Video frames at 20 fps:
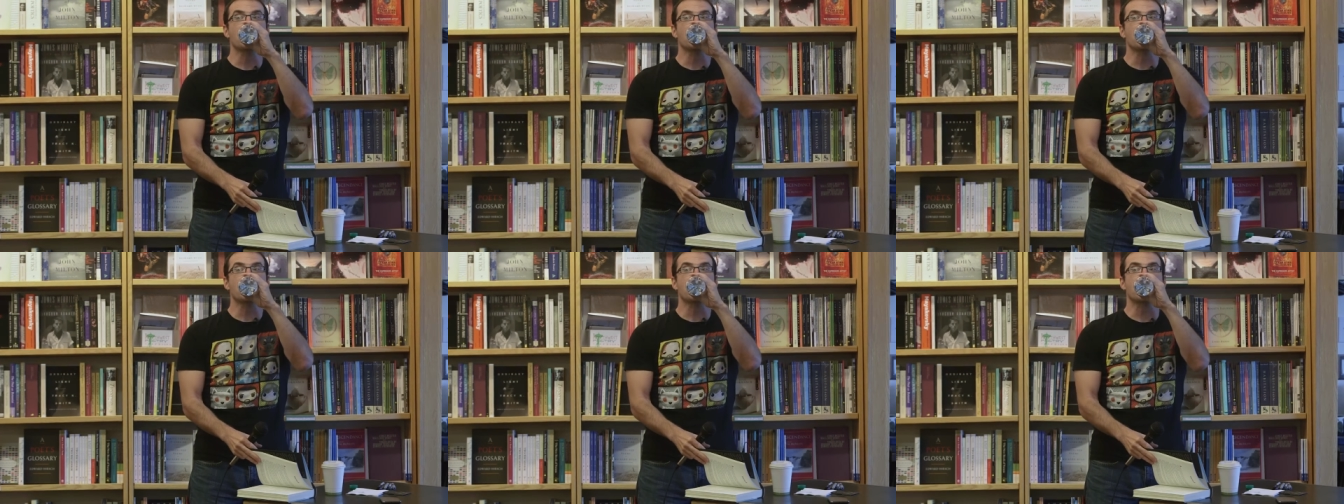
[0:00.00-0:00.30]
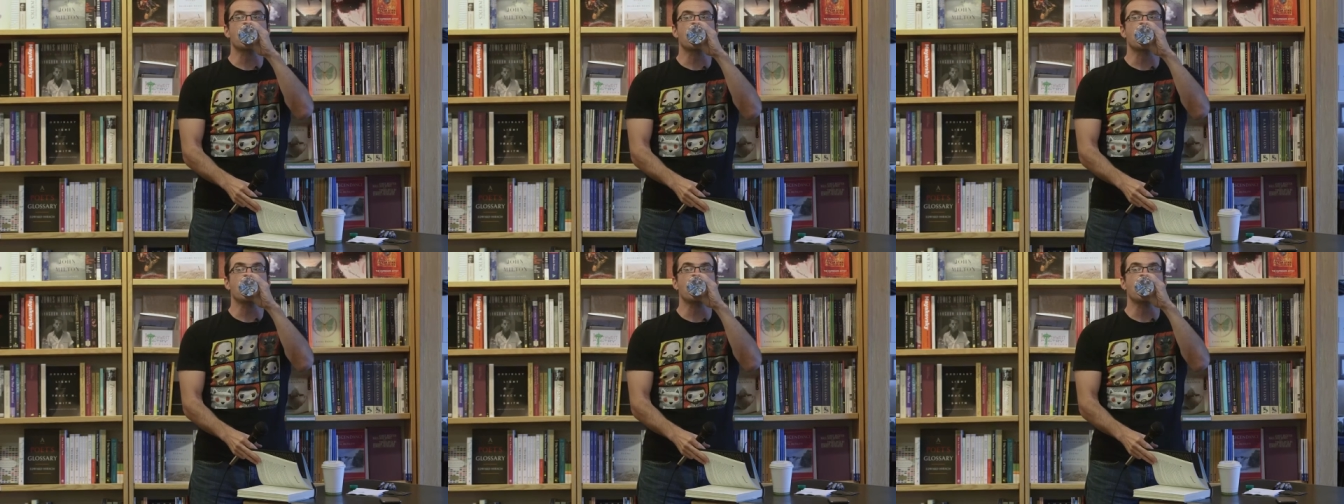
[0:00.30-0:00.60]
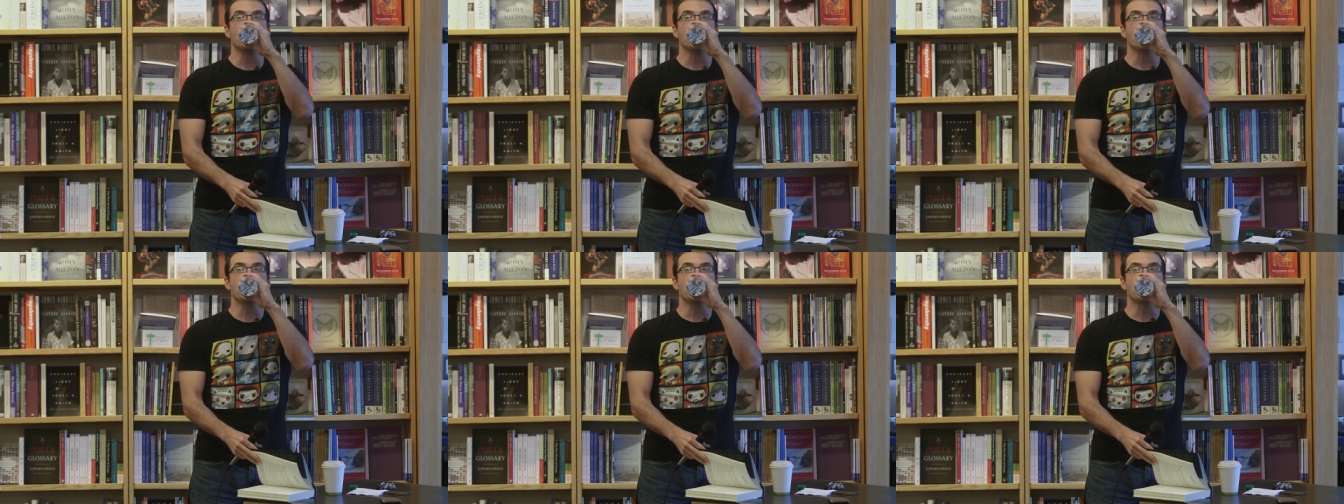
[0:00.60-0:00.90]
just
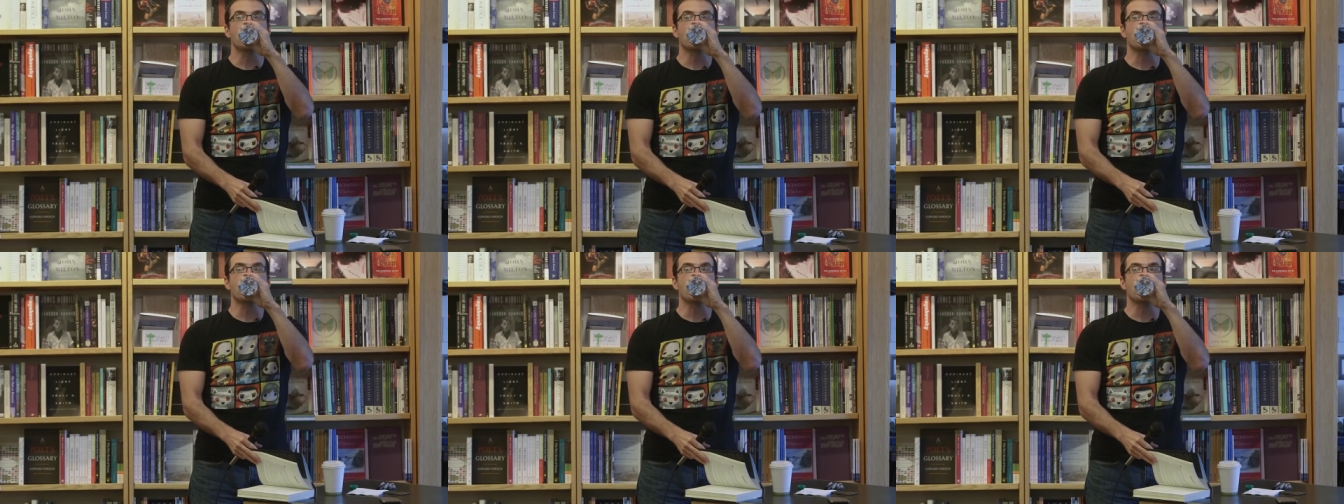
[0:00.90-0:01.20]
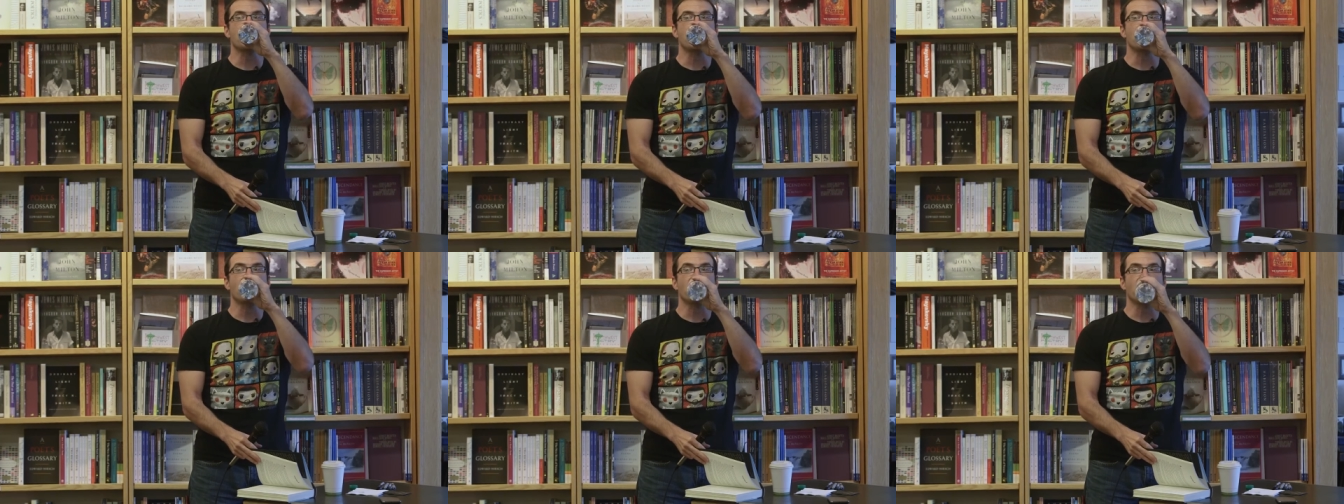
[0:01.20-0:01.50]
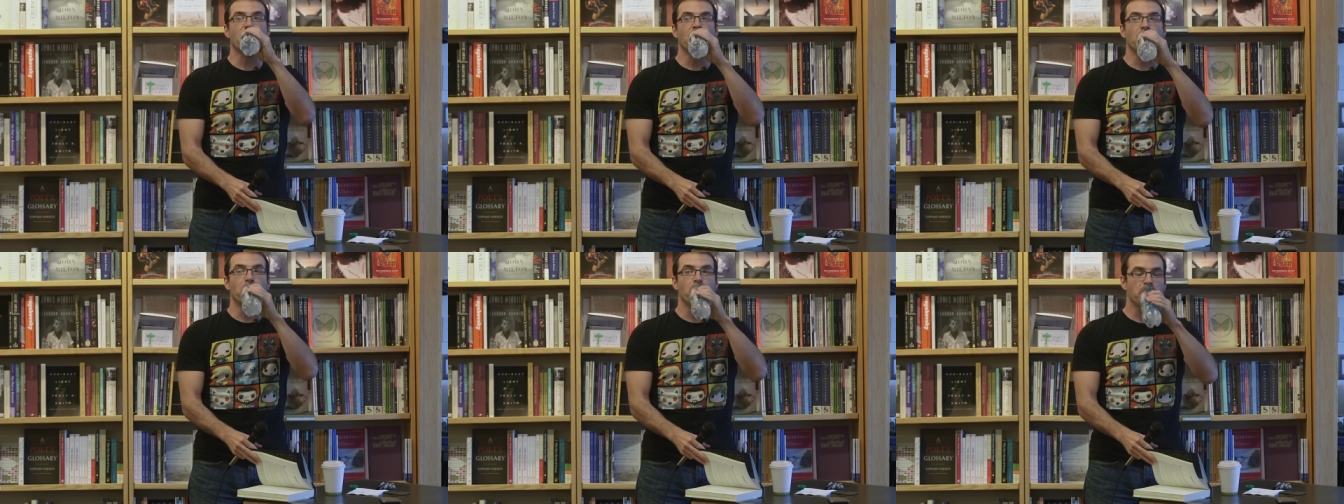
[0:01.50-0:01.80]
forecast the very near
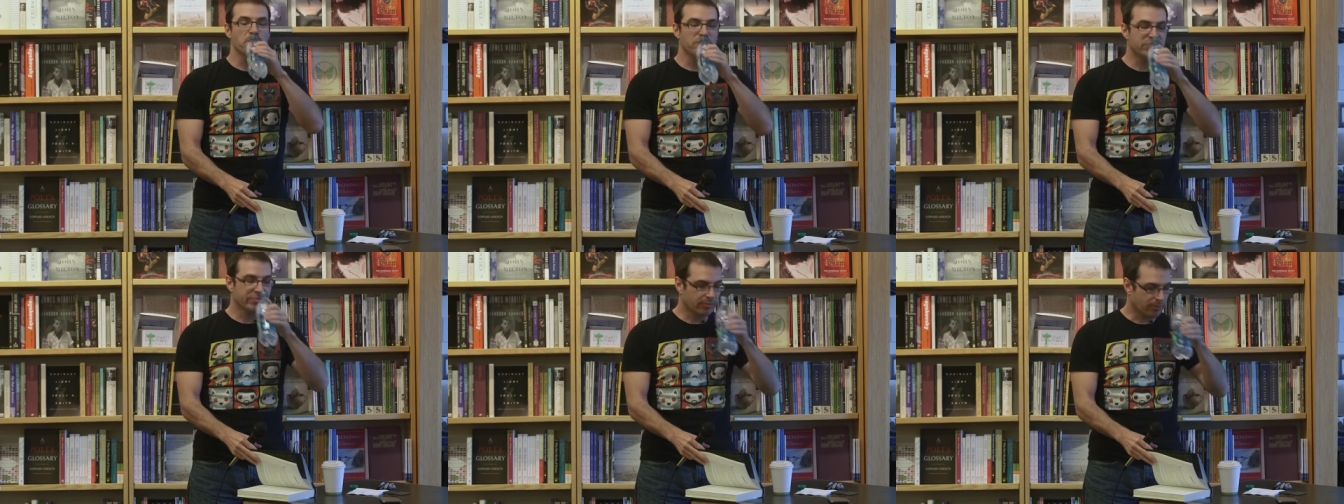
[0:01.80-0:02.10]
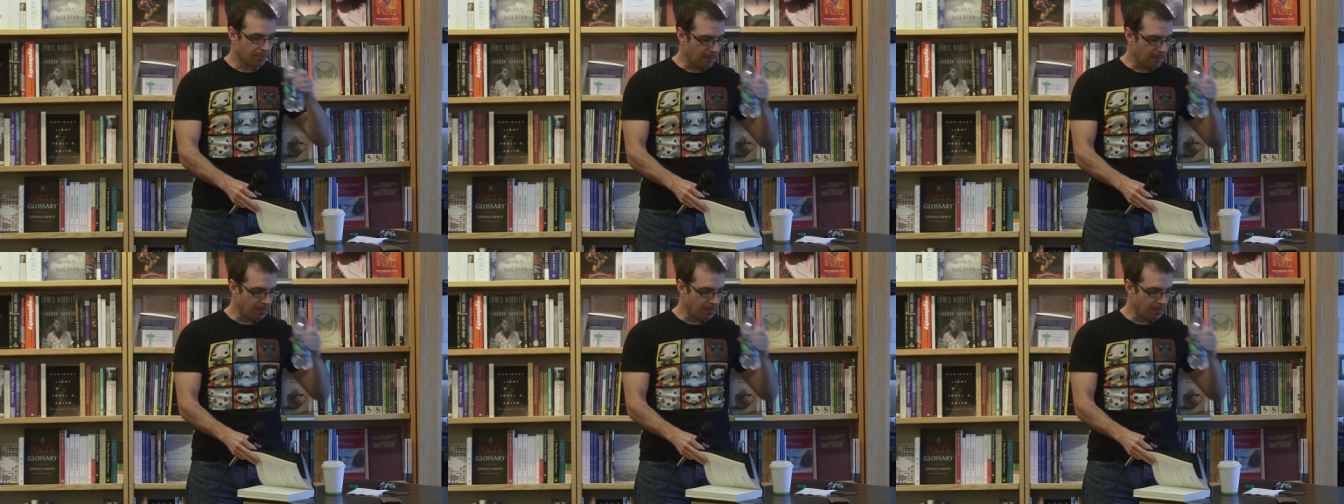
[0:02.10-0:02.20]
future,